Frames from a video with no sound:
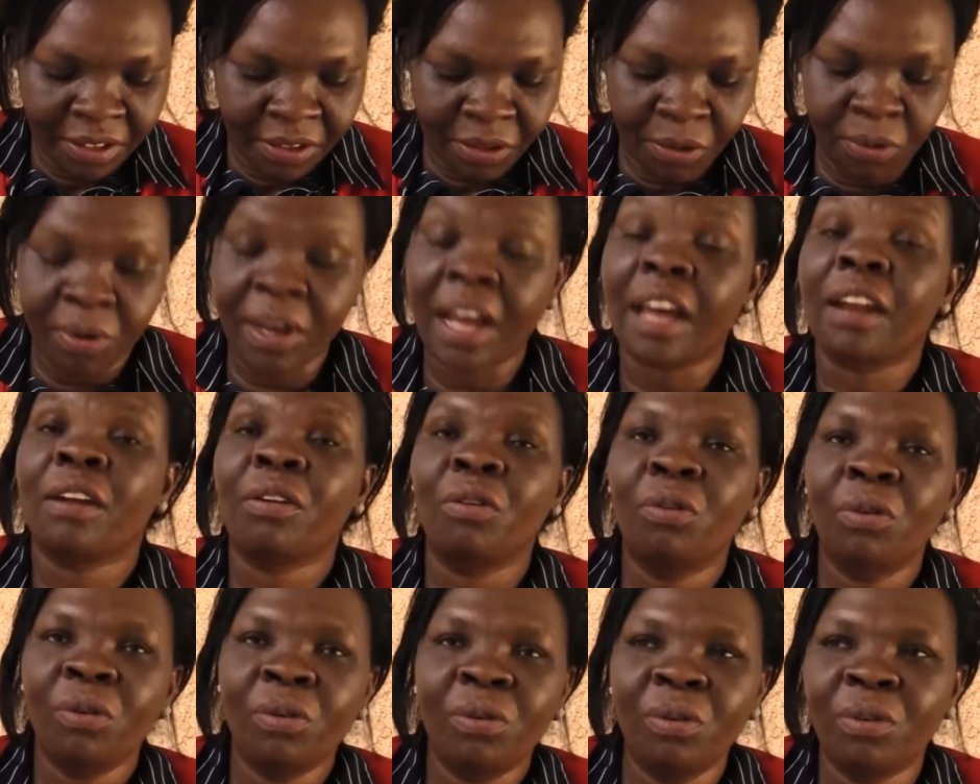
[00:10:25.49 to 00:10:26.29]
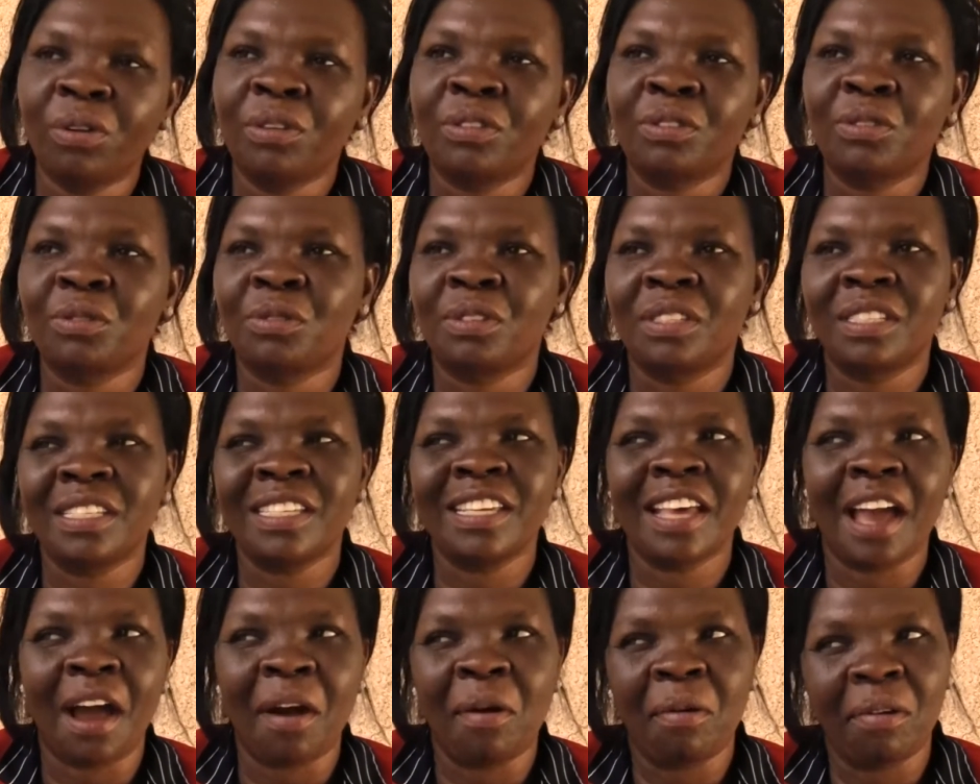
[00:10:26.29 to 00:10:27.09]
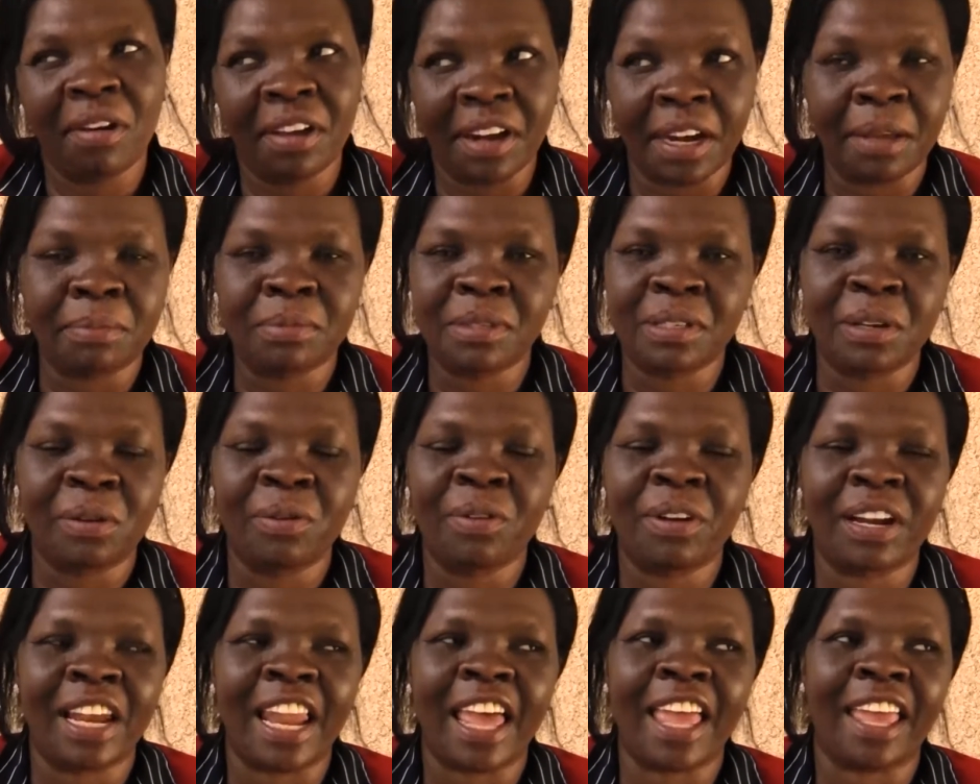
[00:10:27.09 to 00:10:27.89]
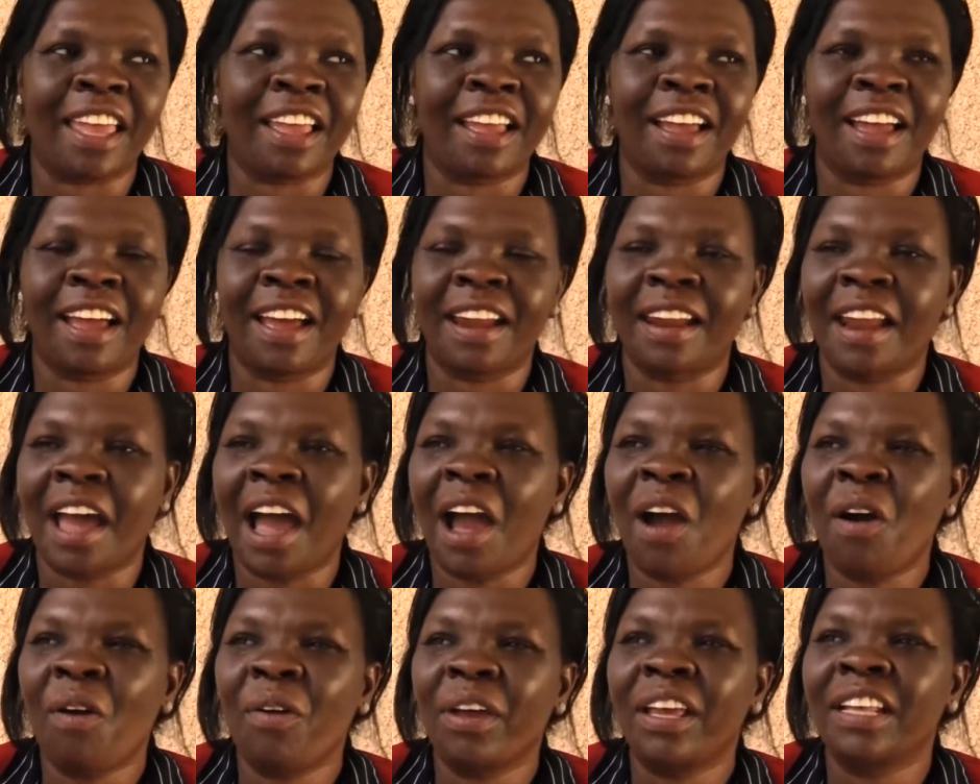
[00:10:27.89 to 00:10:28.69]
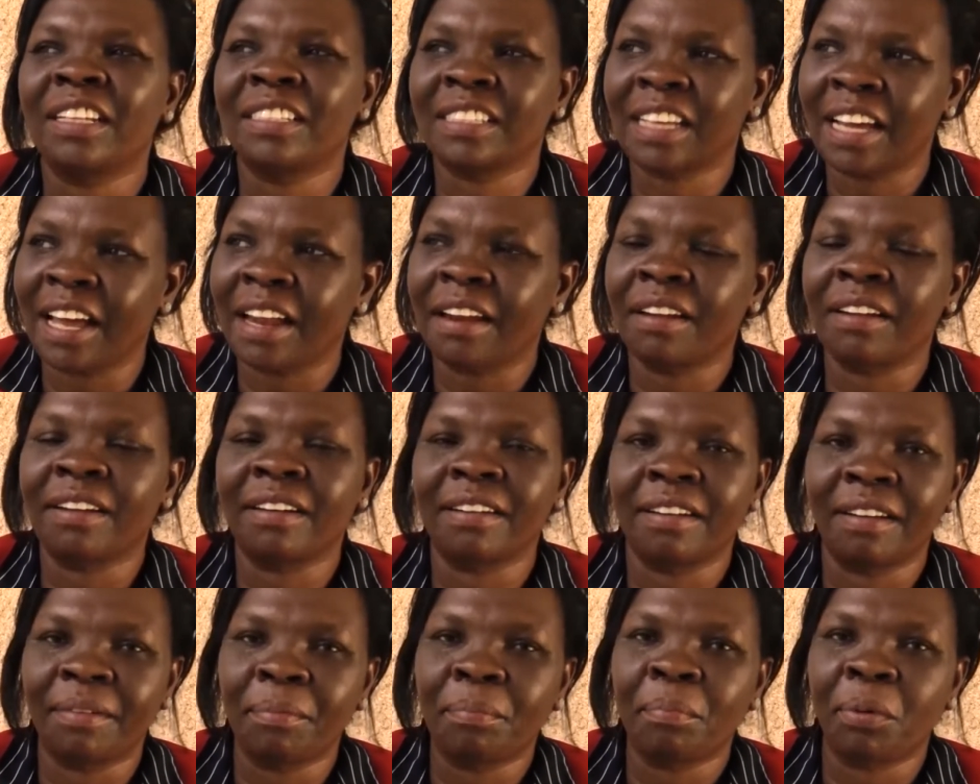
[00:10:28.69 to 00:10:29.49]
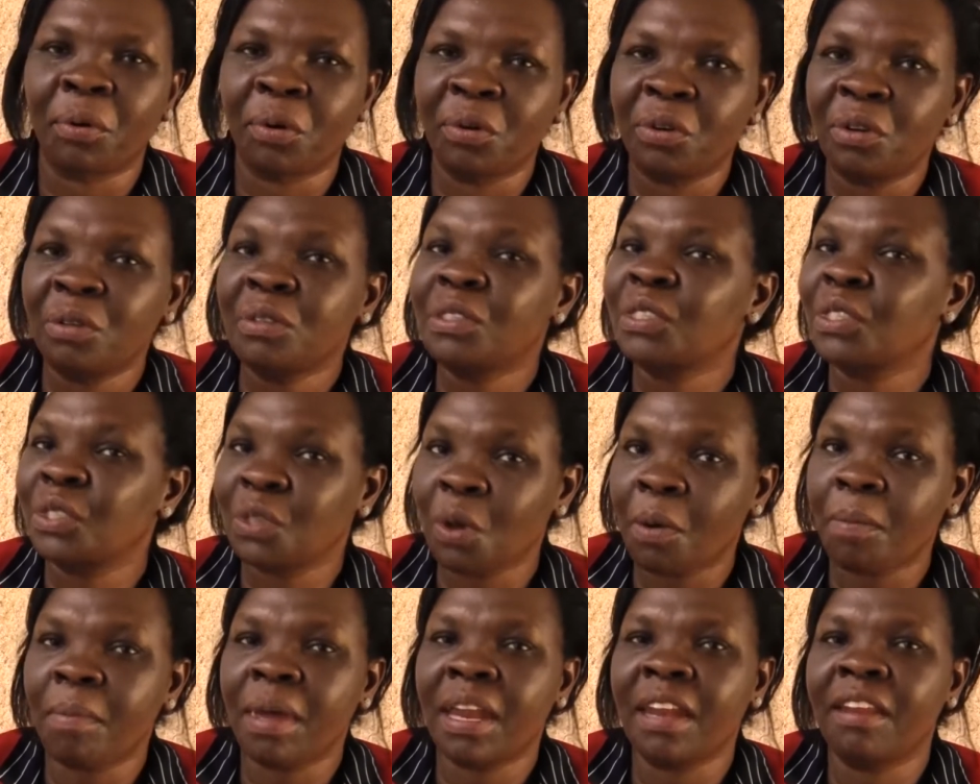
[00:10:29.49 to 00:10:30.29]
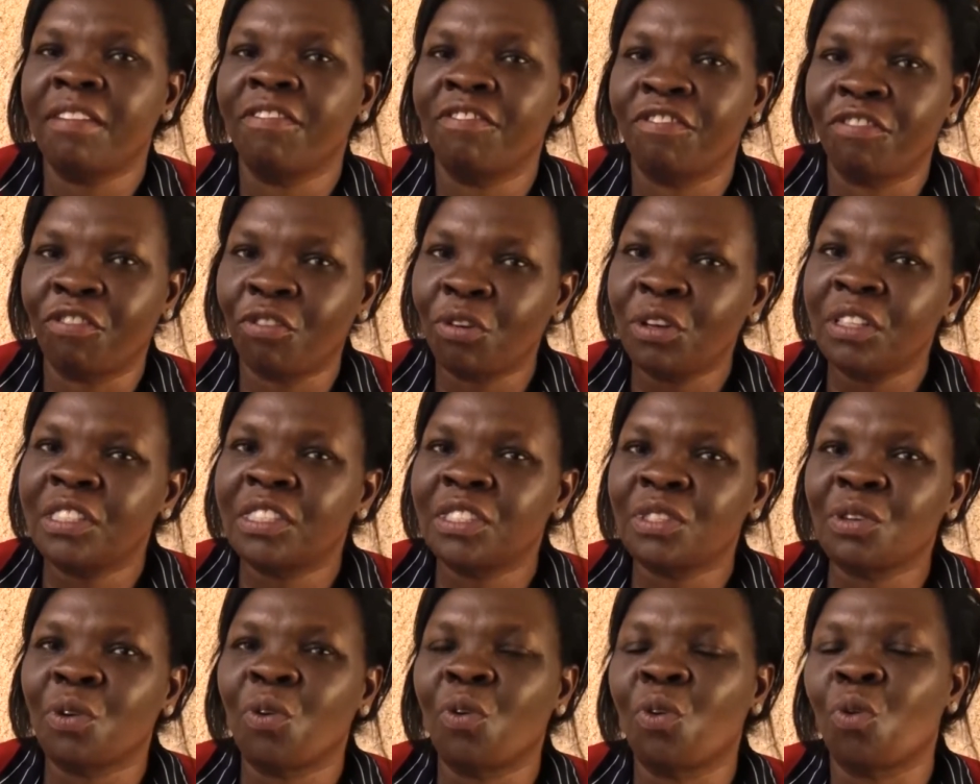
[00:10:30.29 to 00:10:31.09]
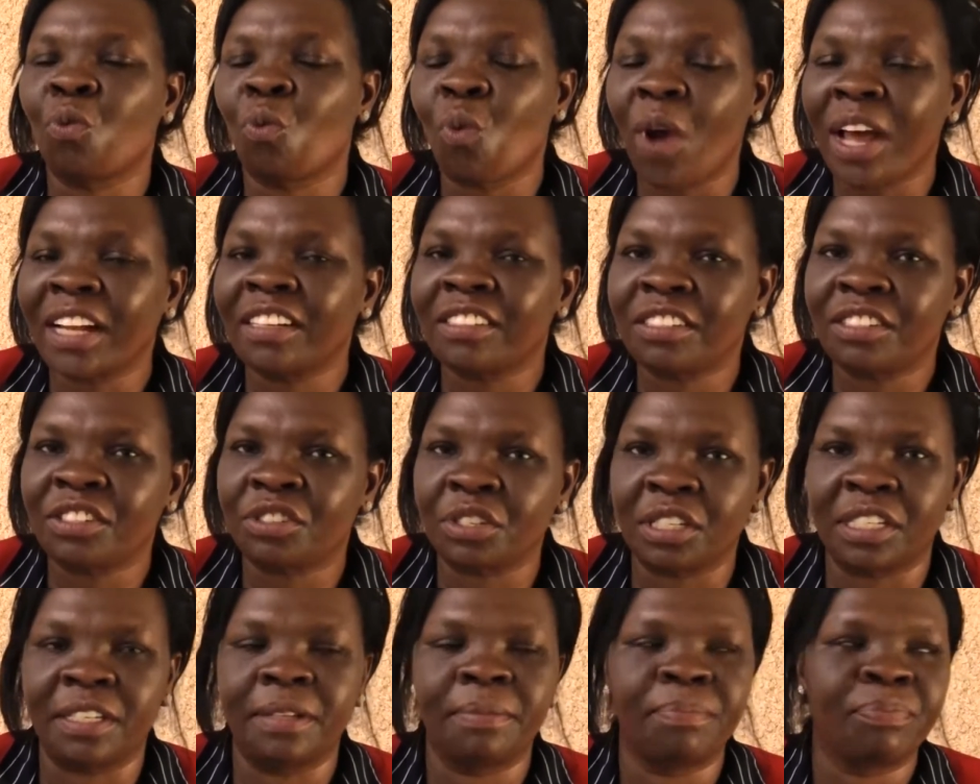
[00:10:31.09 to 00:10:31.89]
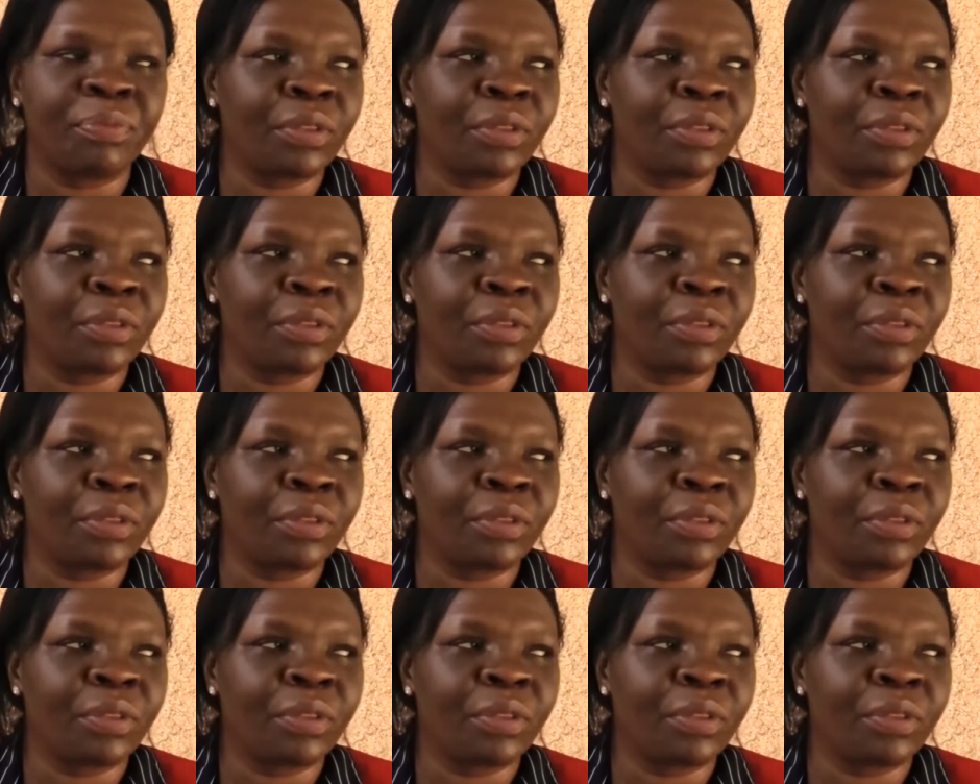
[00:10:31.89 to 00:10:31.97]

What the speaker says: You can Google to see how grapes look like and how it can produce so many fruits on one tree.